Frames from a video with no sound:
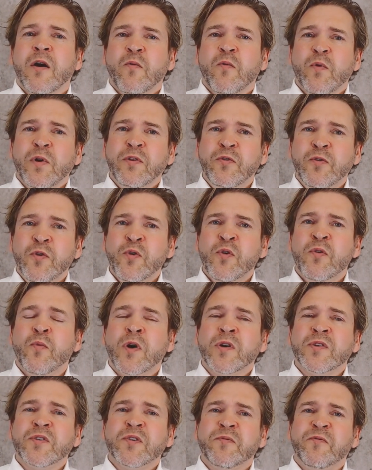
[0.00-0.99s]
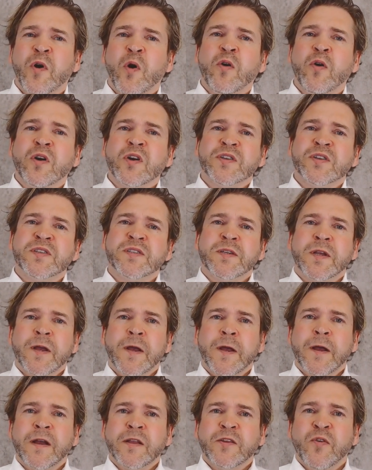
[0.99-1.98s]
We do want to focus
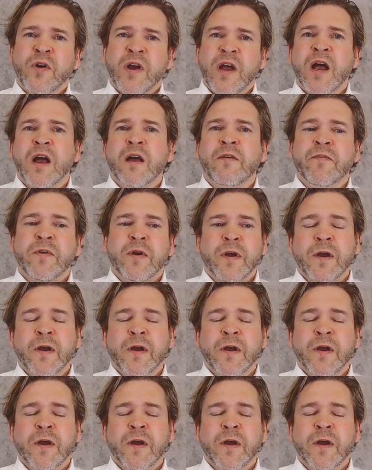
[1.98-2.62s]
to have